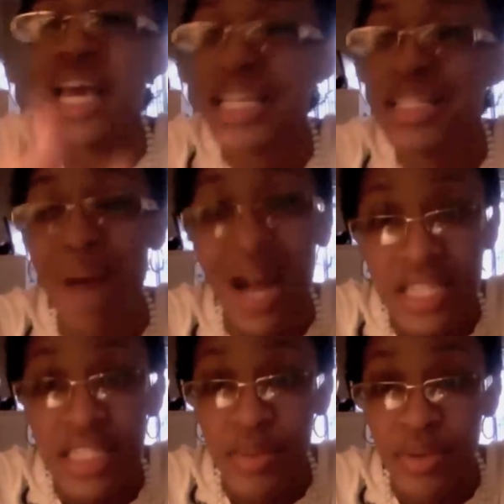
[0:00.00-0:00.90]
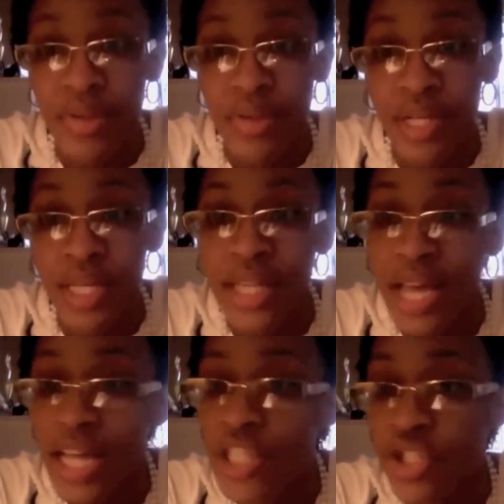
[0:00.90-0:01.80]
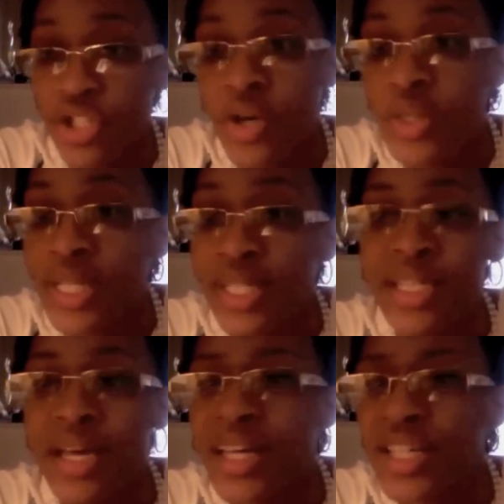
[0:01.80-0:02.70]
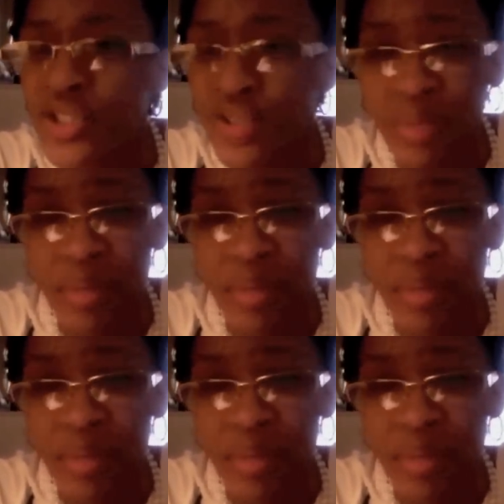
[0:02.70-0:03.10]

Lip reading: It's possible. That just shows that it's extremely